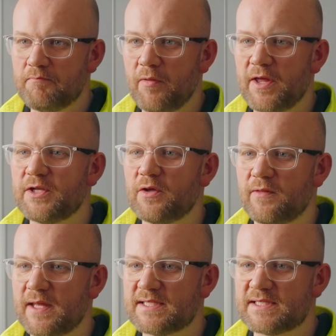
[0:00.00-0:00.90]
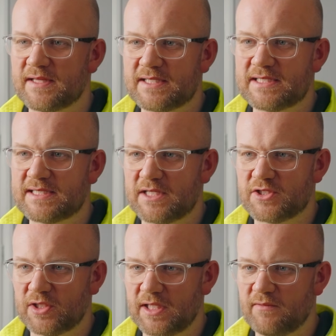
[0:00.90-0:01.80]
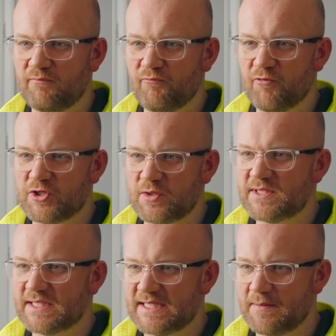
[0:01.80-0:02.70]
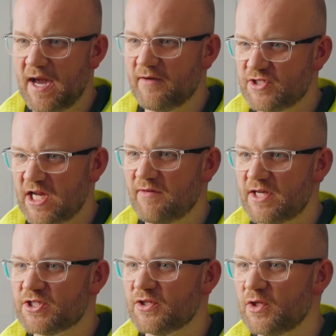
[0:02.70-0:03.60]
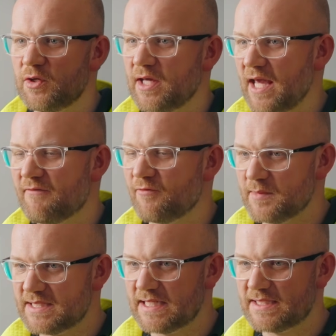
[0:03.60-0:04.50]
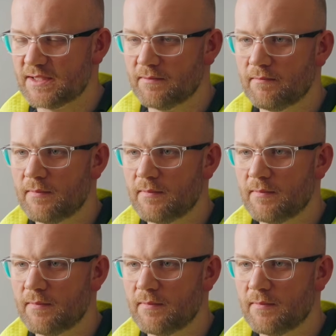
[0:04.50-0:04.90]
but they do this and this essentially reduces the amount of generation that you can get from your system.